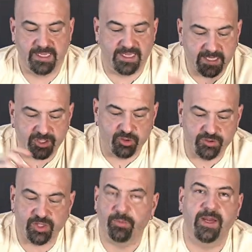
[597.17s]
and then
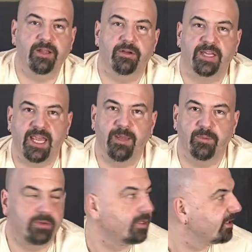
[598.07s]
use a regular
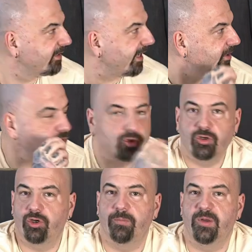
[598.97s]
cable that
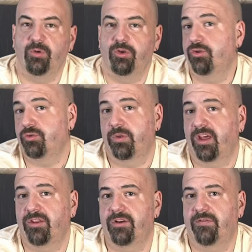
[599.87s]
could be used with
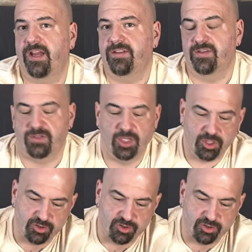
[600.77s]
other devices.